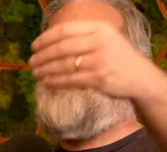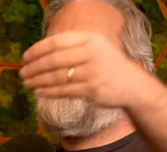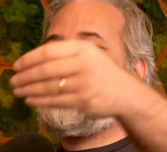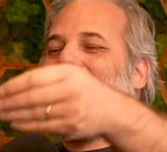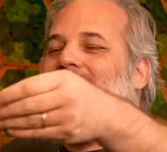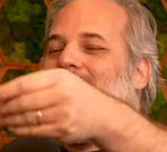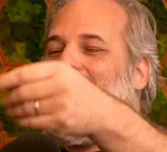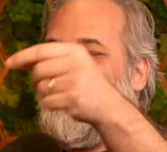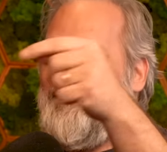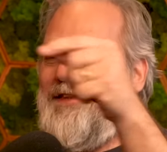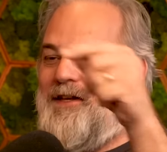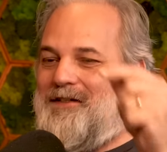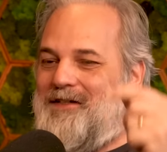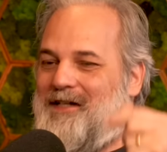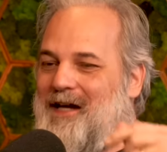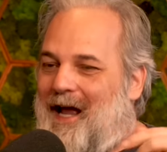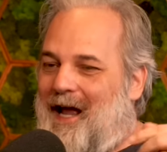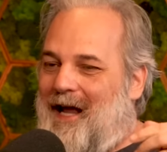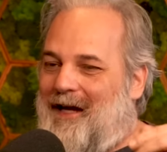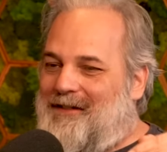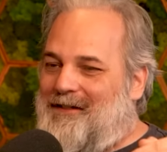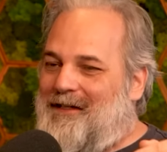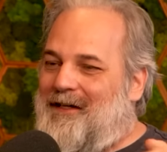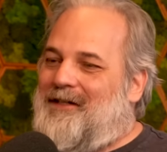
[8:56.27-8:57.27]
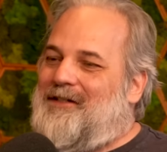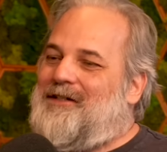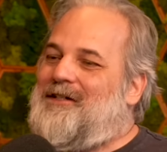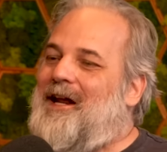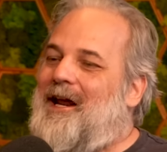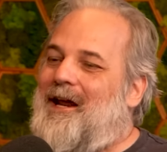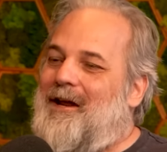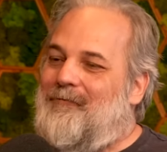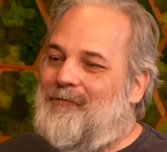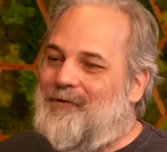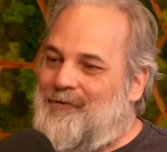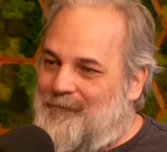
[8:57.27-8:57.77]
I'm saying the toxic
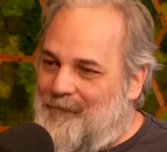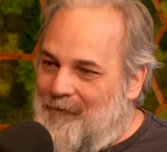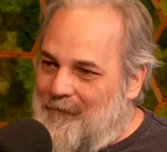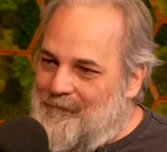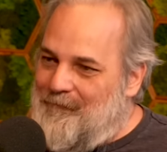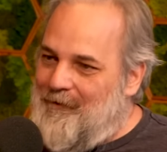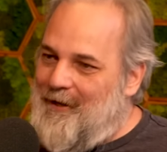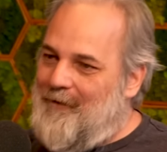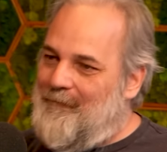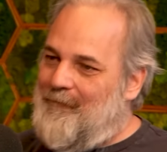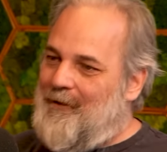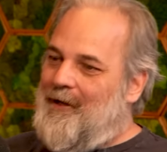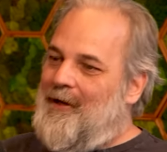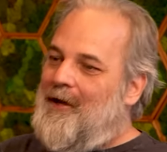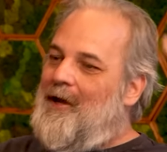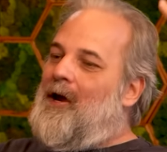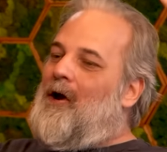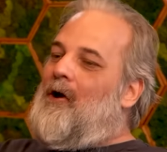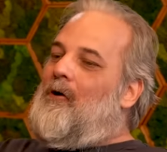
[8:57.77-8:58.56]
shame is what maybe,